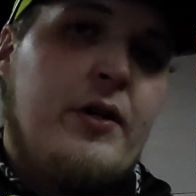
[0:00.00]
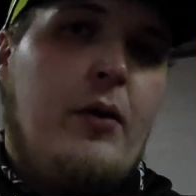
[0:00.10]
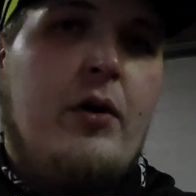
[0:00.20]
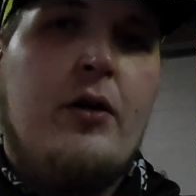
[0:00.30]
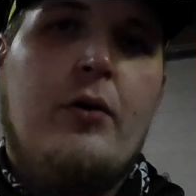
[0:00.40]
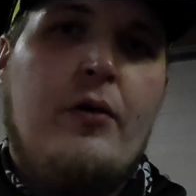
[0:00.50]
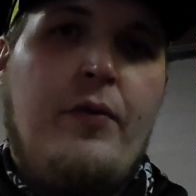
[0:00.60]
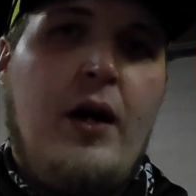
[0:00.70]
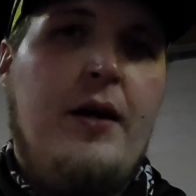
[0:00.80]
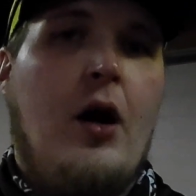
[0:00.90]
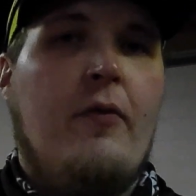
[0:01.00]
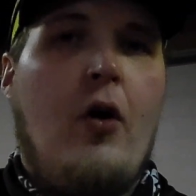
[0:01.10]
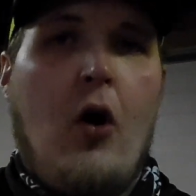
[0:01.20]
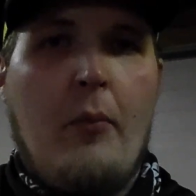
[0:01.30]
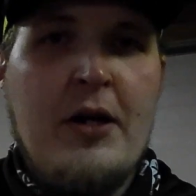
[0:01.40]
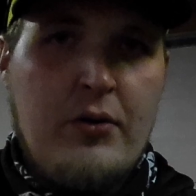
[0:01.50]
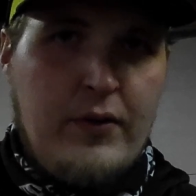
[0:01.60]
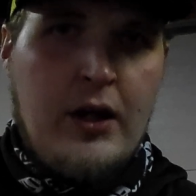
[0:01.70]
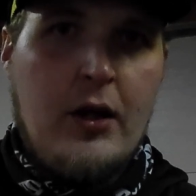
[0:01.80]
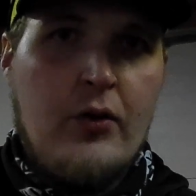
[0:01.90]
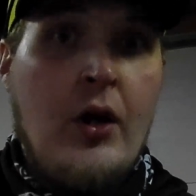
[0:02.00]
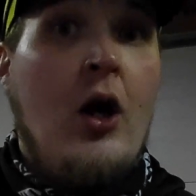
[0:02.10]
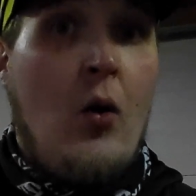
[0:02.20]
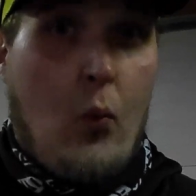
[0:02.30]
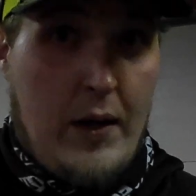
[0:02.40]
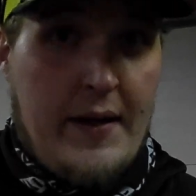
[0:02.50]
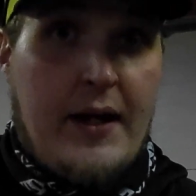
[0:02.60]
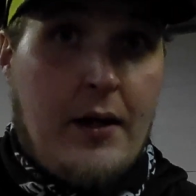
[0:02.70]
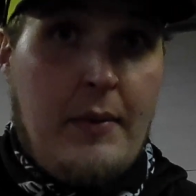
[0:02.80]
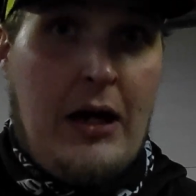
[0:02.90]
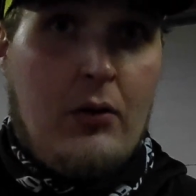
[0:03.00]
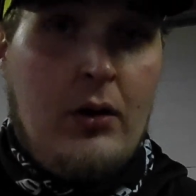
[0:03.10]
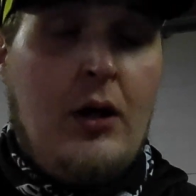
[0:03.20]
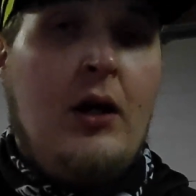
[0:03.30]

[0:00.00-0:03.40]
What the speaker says: so that way you're notified of all my new videos when they come out.